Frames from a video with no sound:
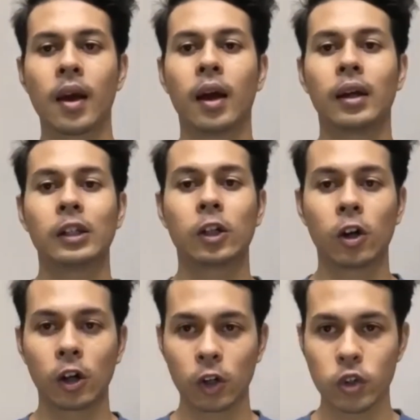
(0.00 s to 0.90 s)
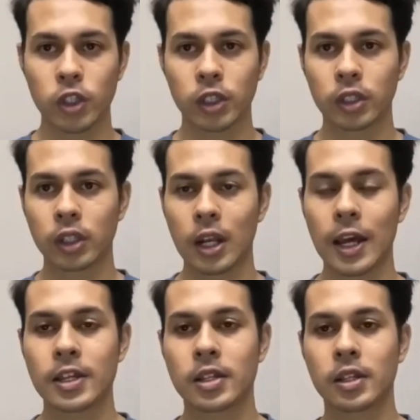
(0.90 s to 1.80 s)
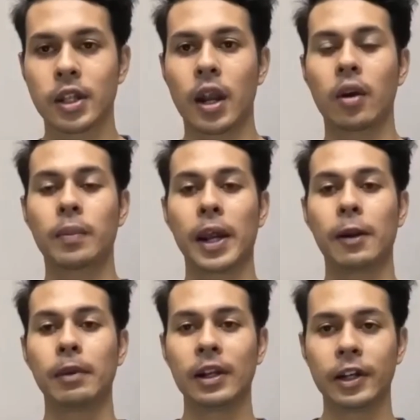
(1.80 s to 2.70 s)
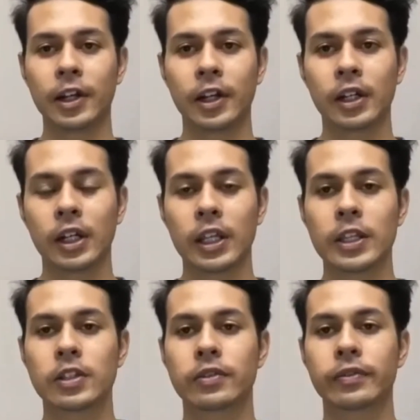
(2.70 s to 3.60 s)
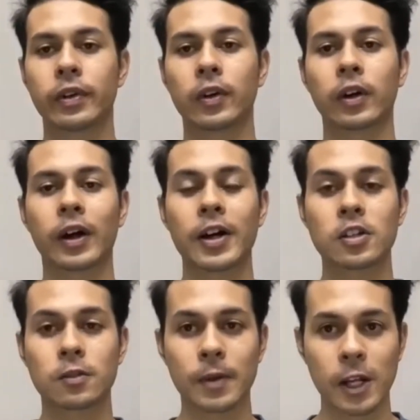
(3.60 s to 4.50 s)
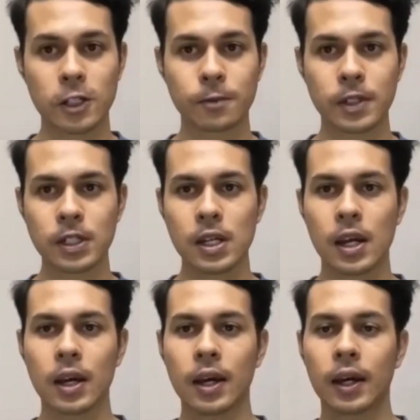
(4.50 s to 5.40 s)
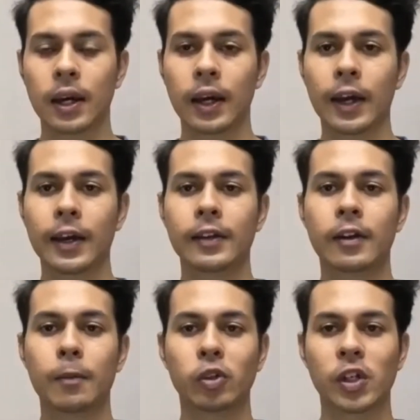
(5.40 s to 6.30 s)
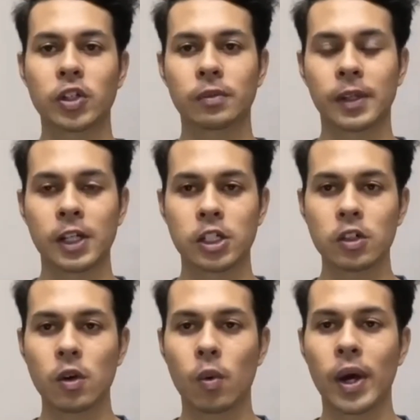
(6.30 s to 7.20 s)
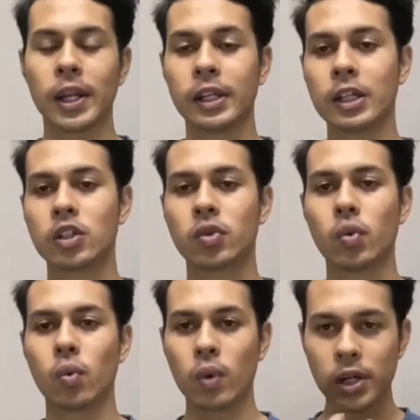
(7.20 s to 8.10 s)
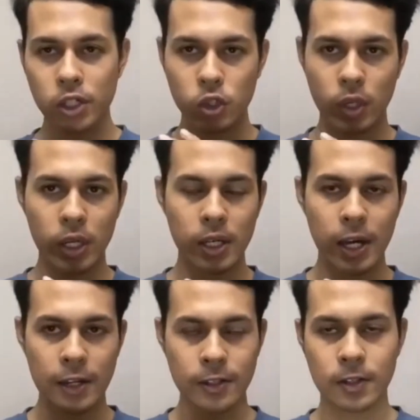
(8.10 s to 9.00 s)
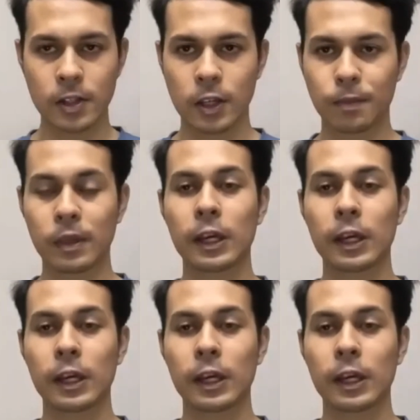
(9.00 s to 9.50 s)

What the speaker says: In conclusion, the lesson that can be learned is for crisis management and reputation manager, where they need to work together as a team in